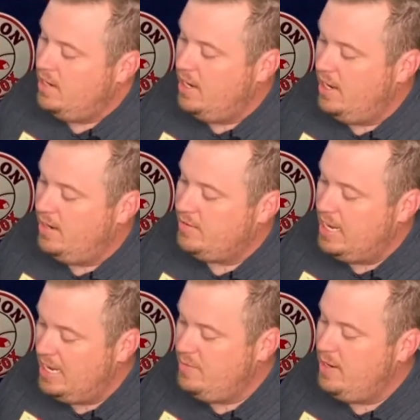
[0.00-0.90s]
Uh,
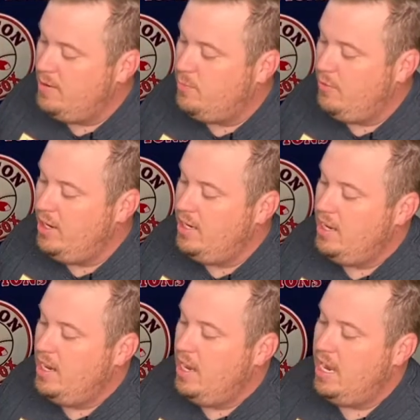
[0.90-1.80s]
Candyman print
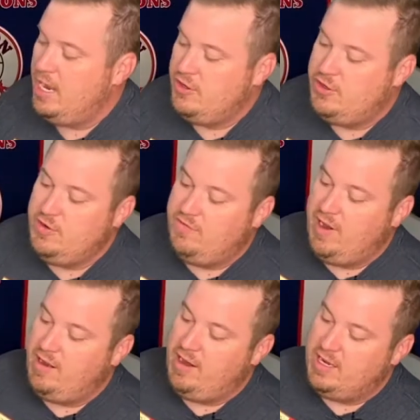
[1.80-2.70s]
and two
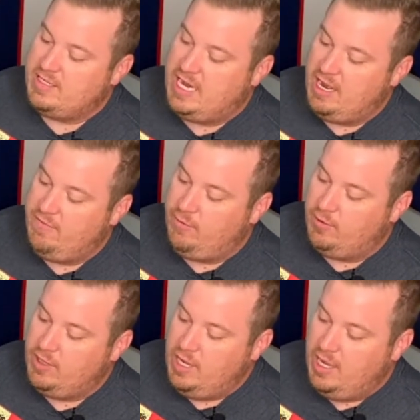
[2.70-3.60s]
variants.
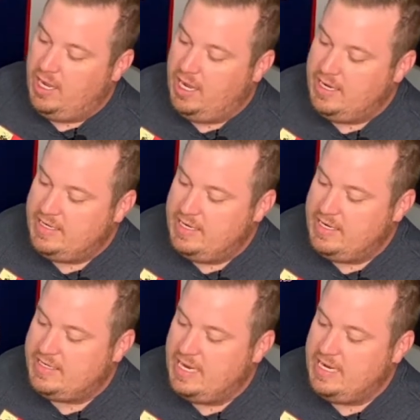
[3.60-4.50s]
Careful uh,
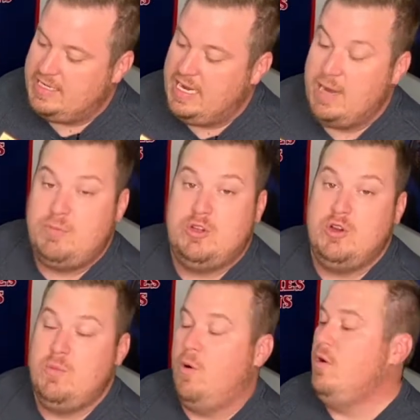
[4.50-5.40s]
didn't say his name
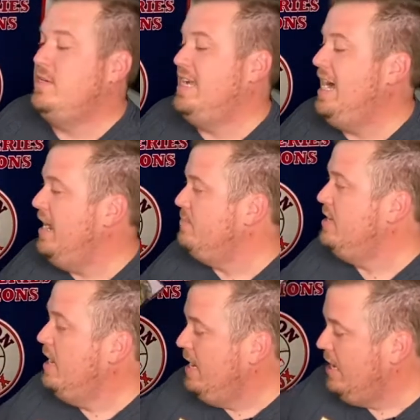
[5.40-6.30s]
two more times.
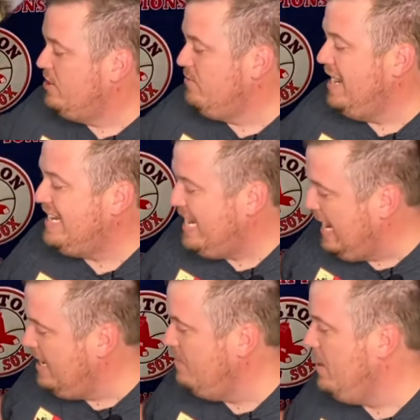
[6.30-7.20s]
That's right,
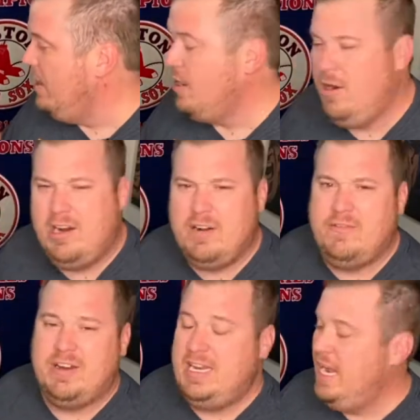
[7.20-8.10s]
Candyman. How could I
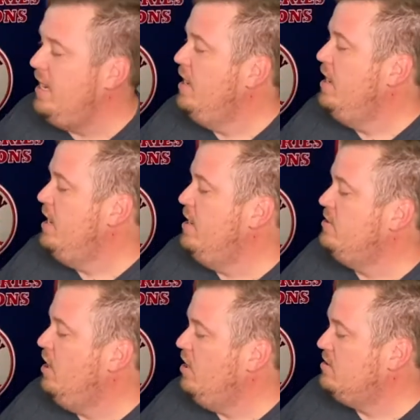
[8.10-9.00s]
forget?
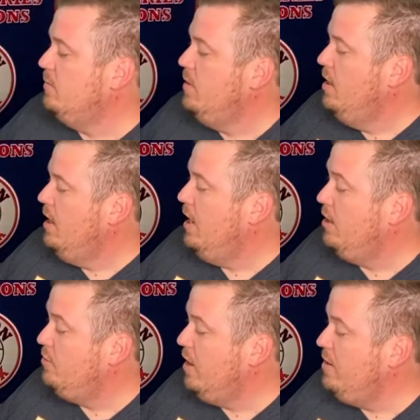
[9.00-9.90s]
He's awesome.
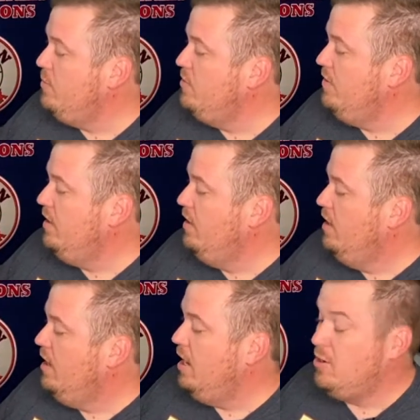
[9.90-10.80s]
Uh, great movie.
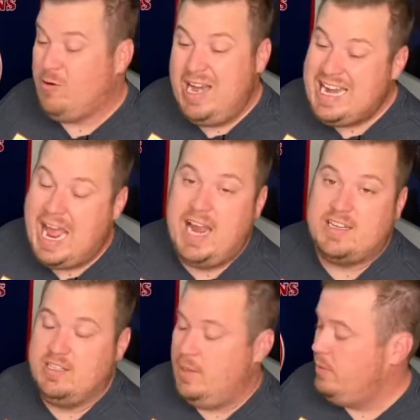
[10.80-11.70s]
Uh, great
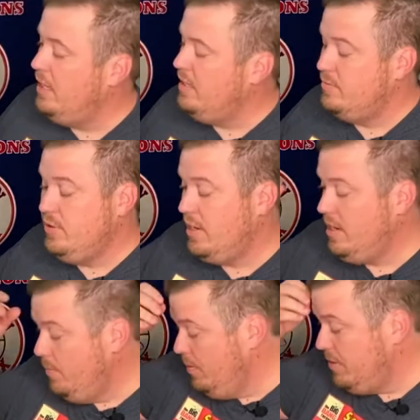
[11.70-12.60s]
actor that played him too. I
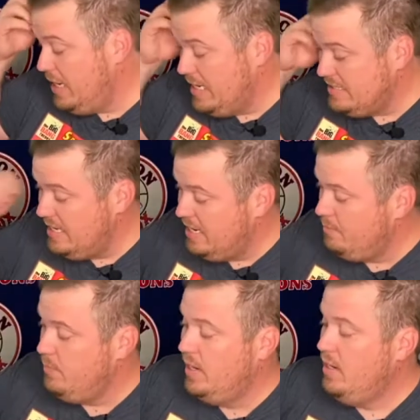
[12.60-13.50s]
can't remember the guy's
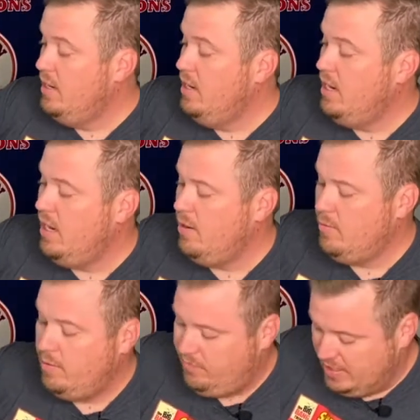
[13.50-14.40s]
name, but uh,
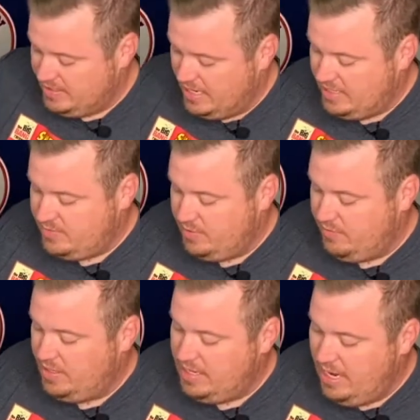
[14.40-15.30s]
fantastic
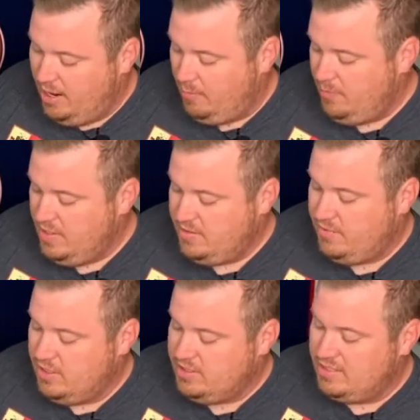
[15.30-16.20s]
movie. Now, as
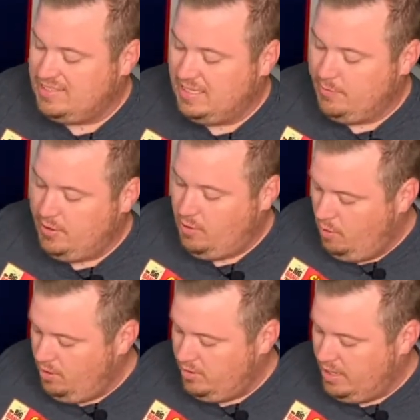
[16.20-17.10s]
far as our celebrity
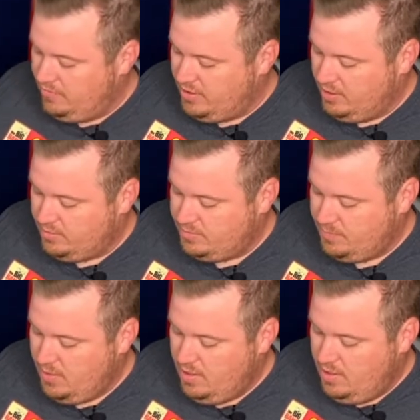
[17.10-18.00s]
autograph goes,
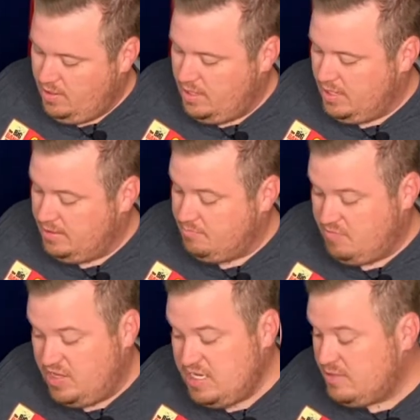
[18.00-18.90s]
uh,
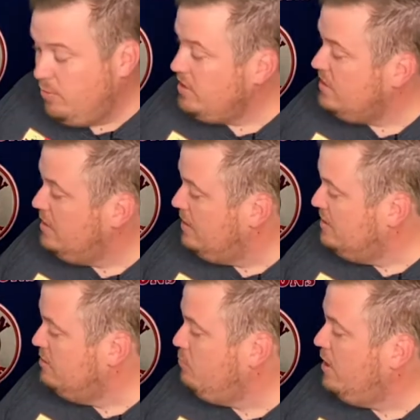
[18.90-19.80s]
this wasn't. This
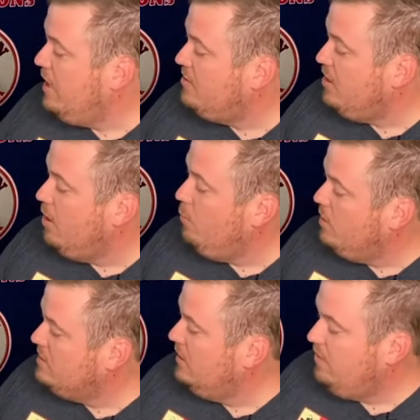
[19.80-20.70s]
is what I thought
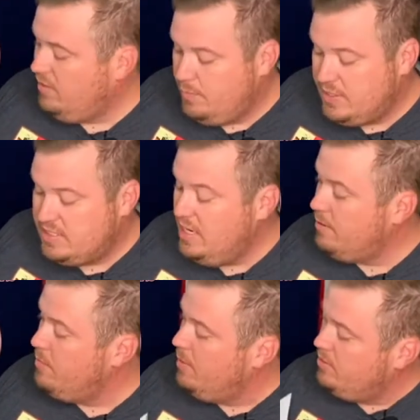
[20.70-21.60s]
was a level up, but it's not.
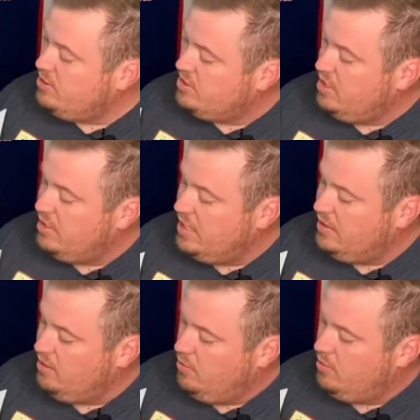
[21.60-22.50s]
Maybe they're just starting to get
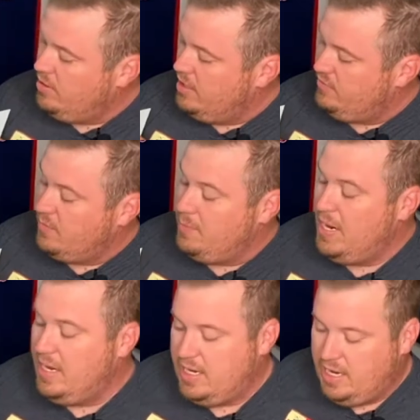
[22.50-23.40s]
their autographs from
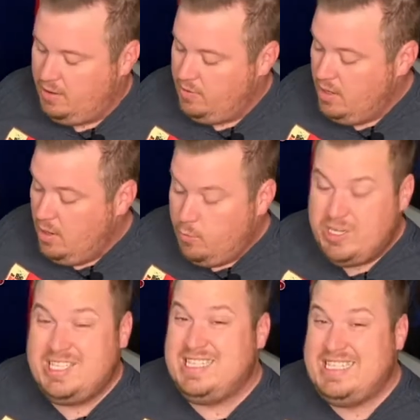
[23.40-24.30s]
Beckett now,
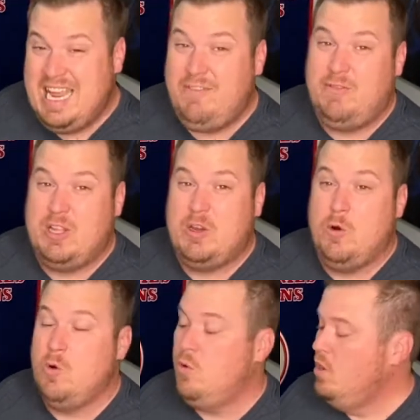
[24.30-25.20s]
which is definitely
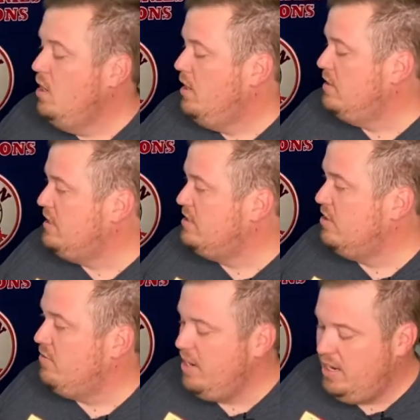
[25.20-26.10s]
cool because that's a
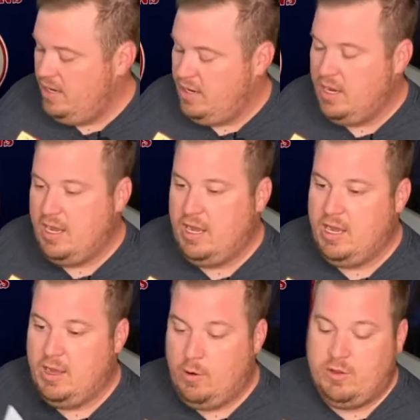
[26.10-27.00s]
great uh,
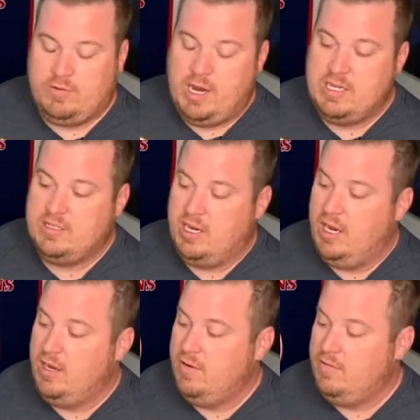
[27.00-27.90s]
uh, authorizer
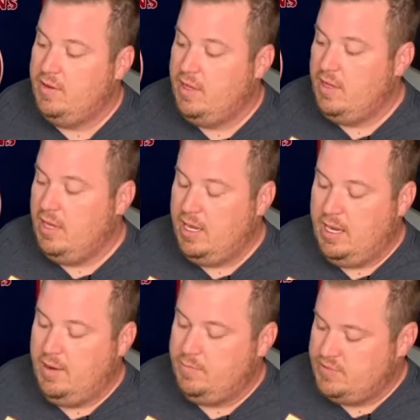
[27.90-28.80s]
of
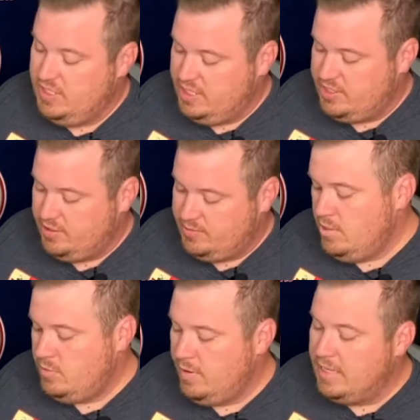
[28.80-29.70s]
um, signatures.
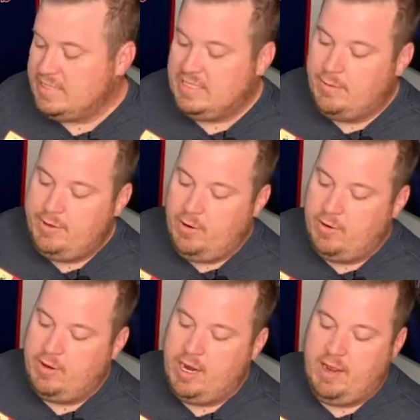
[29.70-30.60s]
So we got the celebrity
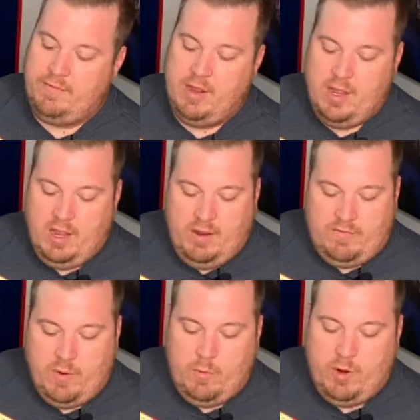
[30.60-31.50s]
autograph
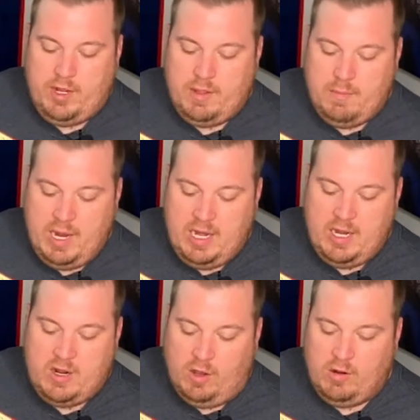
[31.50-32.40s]
from one of the many
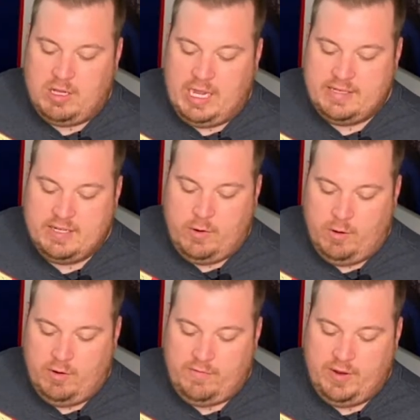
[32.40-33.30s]
cult classic
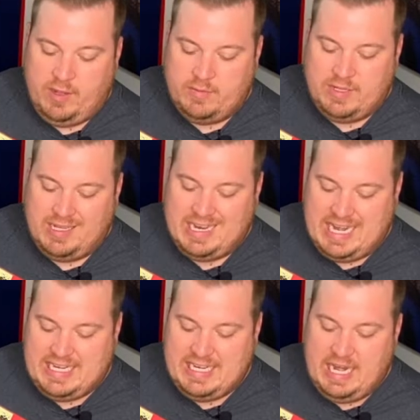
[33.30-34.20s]
horror films of the
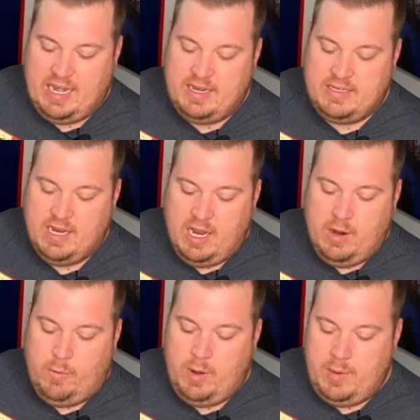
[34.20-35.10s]
1980s,
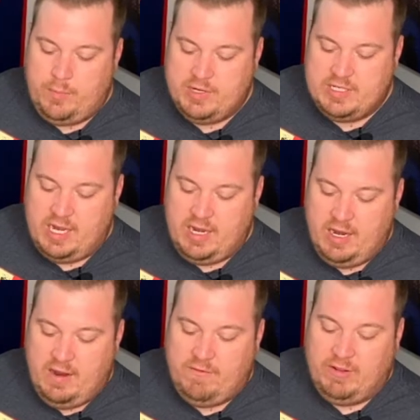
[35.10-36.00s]
we present
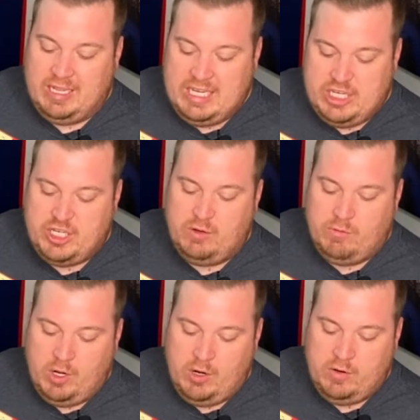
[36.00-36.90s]
Felissa
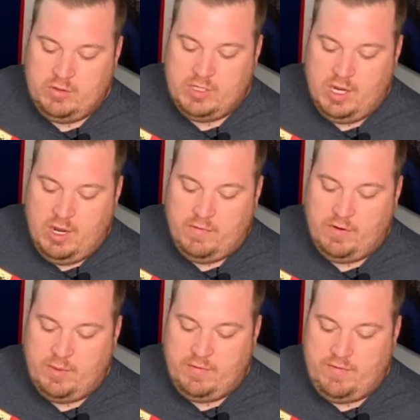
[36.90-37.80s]
Rose
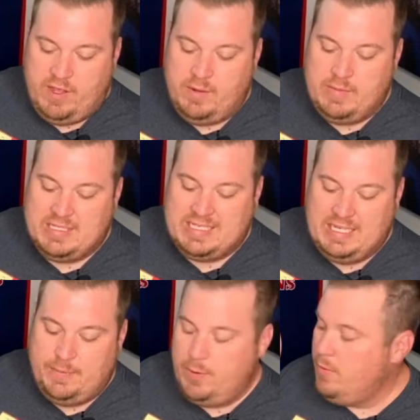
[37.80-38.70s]
from the film
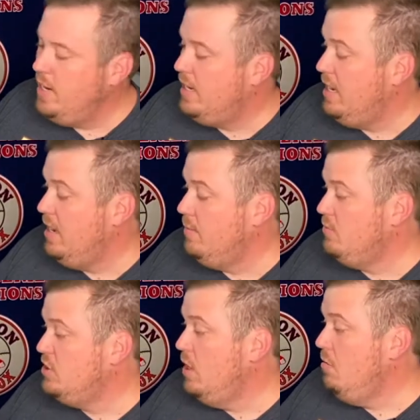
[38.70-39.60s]
Sleepaway Camp.
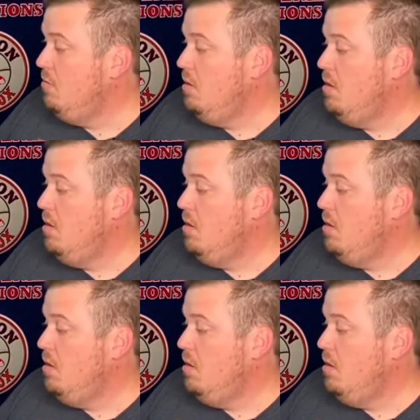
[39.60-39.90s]
So,